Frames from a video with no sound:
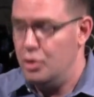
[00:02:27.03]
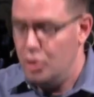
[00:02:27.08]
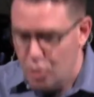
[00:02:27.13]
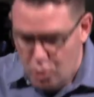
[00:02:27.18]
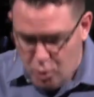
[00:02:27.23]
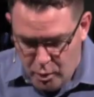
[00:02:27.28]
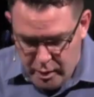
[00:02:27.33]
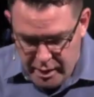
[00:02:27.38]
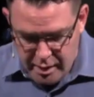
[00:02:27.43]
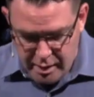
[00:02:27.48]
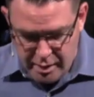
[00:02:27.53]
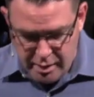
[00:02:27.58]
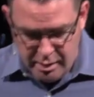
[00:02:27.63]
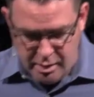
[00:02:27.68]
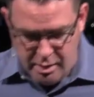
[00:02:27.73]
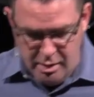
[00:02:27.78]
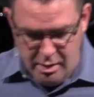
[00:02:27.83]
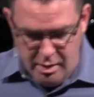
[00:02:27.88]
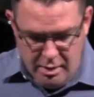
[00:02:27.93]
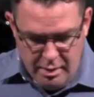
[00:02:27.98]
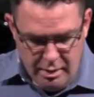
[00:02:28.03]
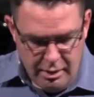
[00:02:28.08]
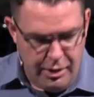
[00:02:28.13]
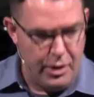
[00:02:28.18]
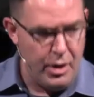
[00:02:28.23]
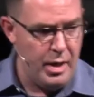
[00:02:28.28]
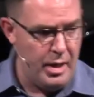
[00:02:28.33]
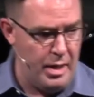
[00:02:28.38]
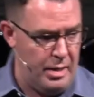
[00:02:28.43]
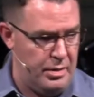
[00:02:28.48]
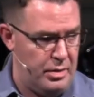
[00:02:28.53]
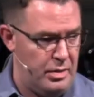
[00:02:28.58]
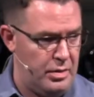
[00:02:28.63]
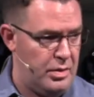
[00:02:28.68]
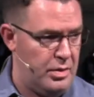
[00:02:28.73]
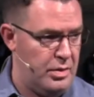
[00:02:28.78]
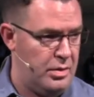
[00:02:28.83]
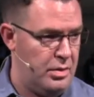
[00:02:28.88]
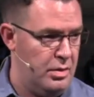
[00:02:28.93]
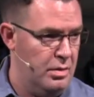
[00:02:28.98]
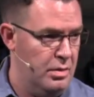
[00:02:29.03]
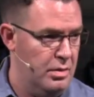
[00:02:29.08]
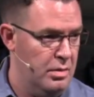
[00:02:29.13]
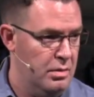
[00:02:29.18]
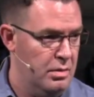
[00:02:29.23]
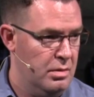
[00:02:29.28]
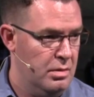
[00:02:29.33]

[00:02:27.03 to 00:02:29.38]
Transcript: doing this.